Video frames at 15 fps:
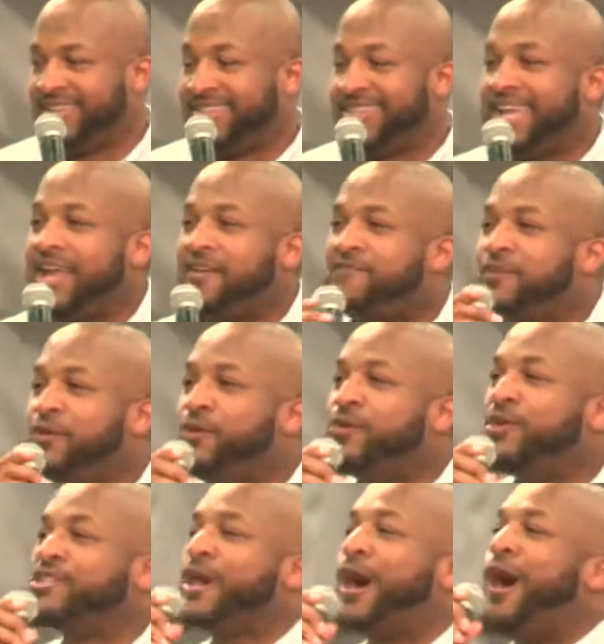Their
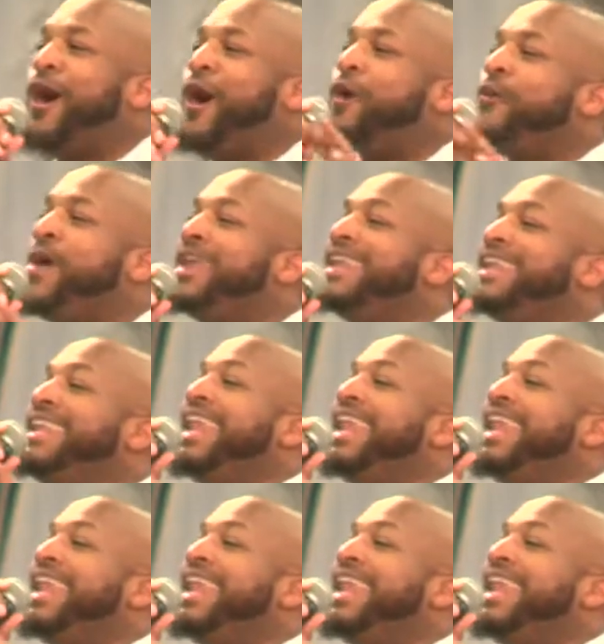food is already